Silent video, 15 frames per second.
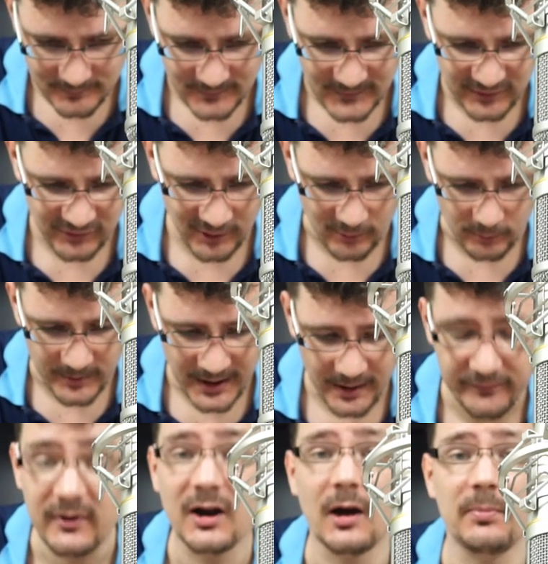So we have
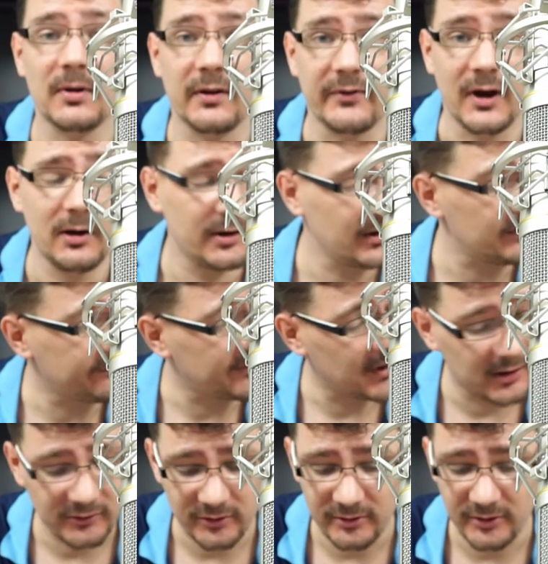a couple of audio
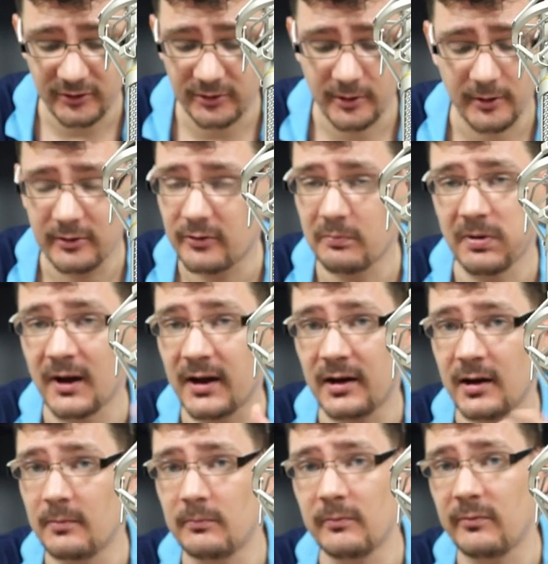files and just going to play
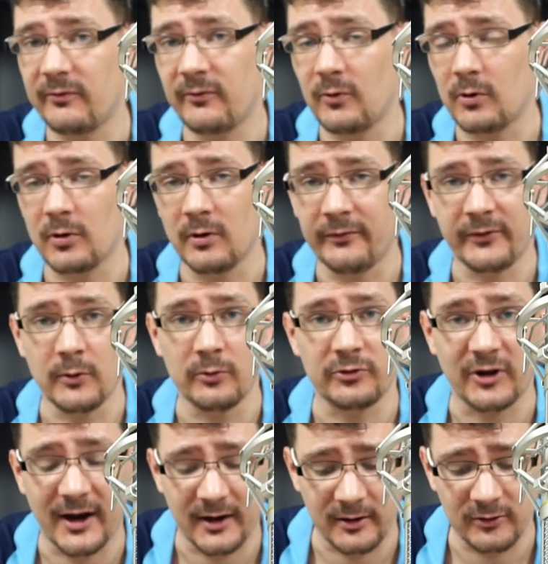them for a few
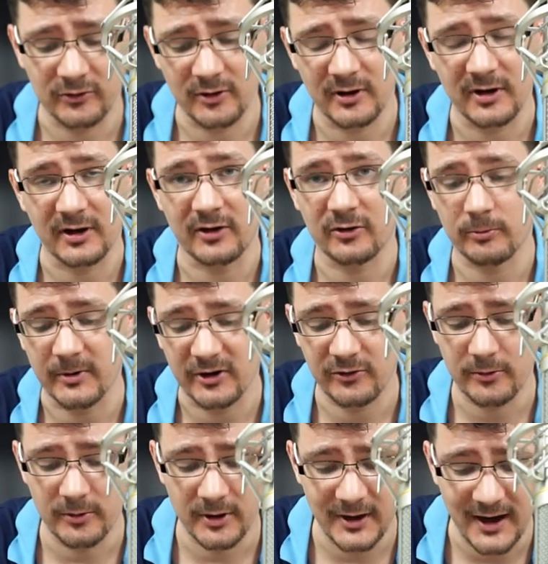seconds and then I'll switch
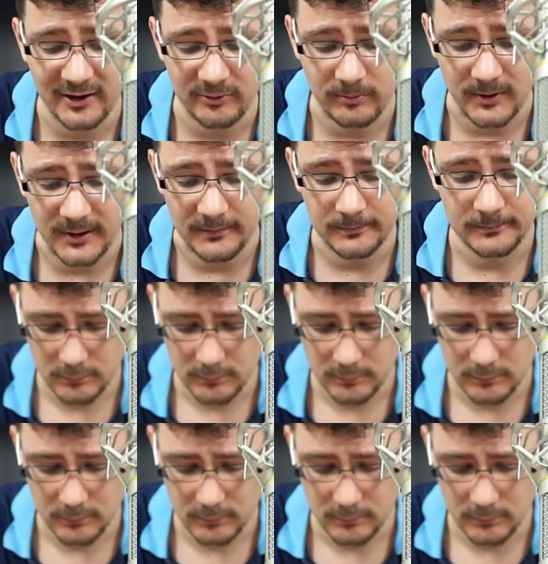to the next one.